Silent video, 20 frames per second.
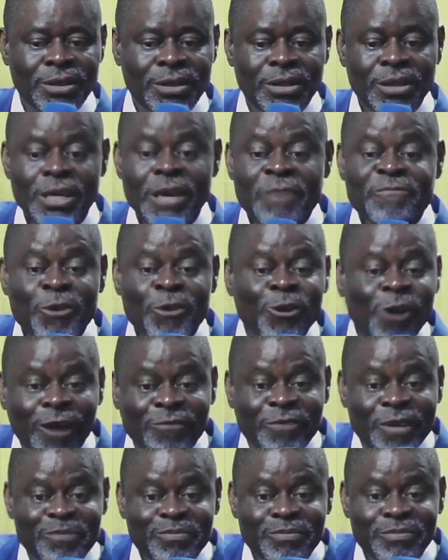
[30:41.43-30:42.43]
If you love
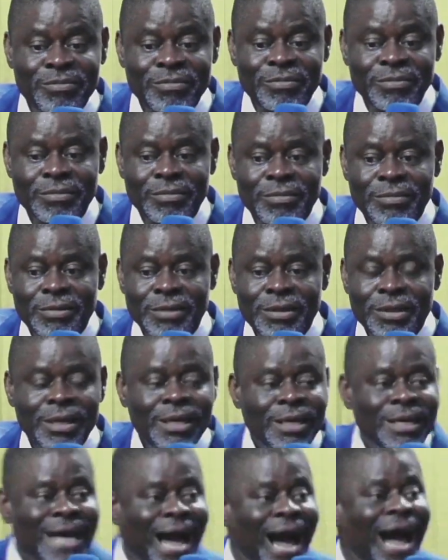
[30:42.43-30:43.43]
him,
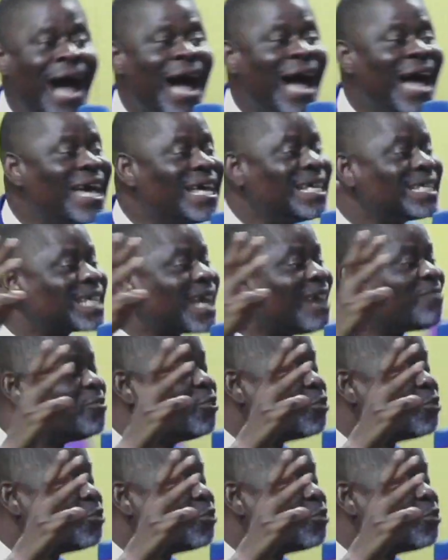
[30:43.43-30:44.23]
eyes have not